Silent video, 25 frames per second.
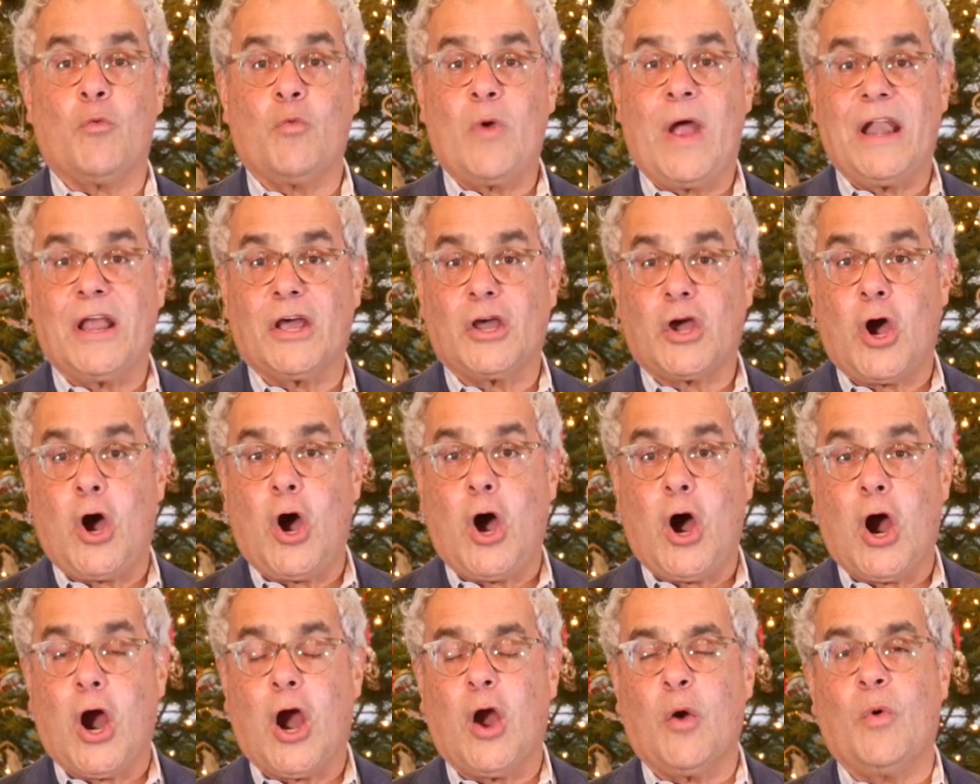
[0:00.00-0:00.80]
rent a
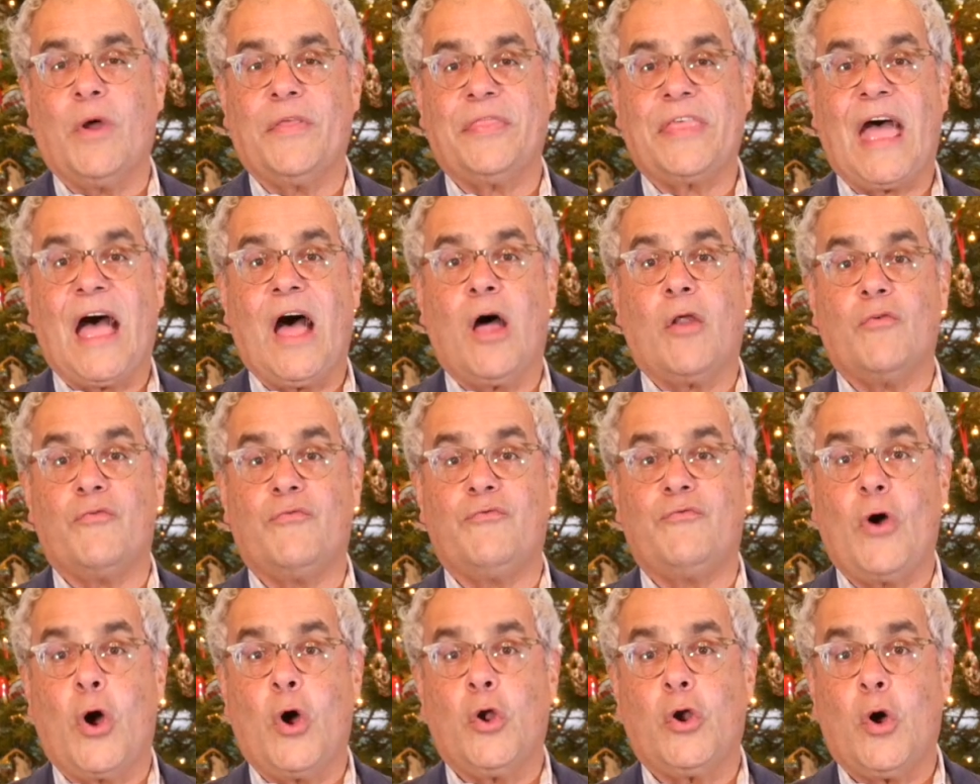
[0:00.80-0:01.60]
car without
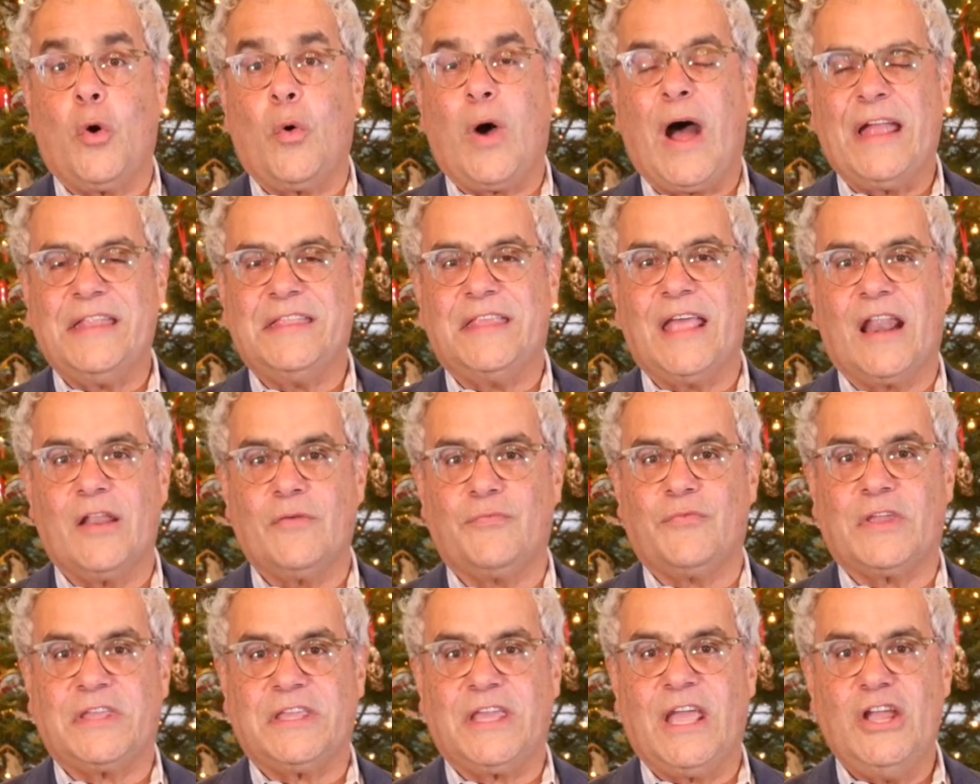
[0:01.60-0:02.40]
photo
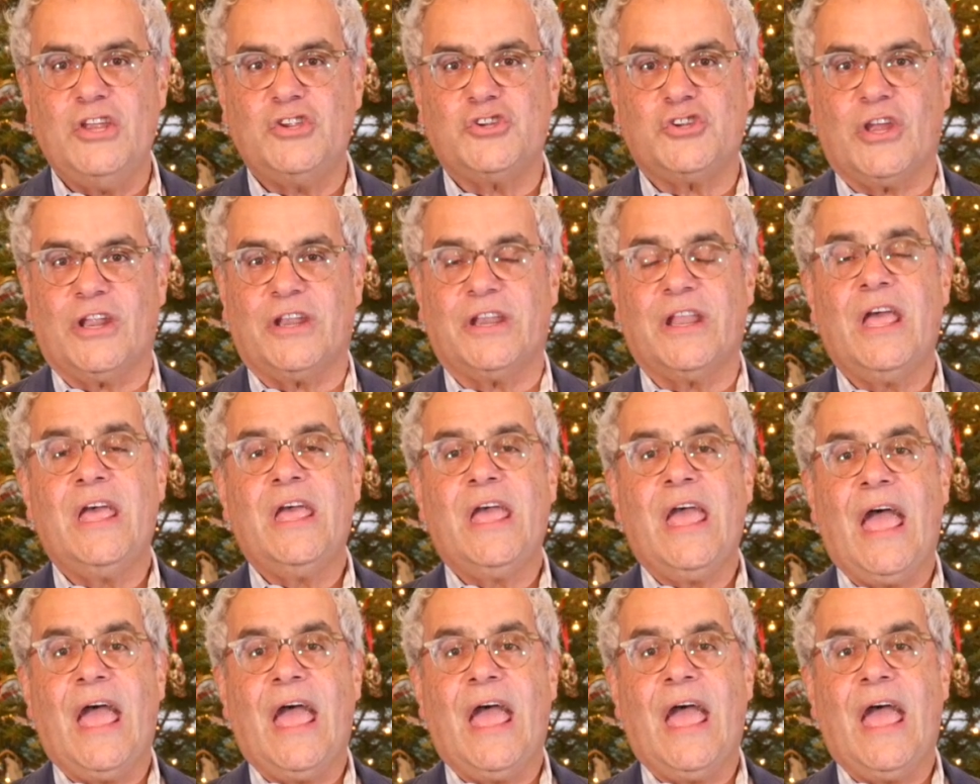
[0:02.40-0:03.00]
identification.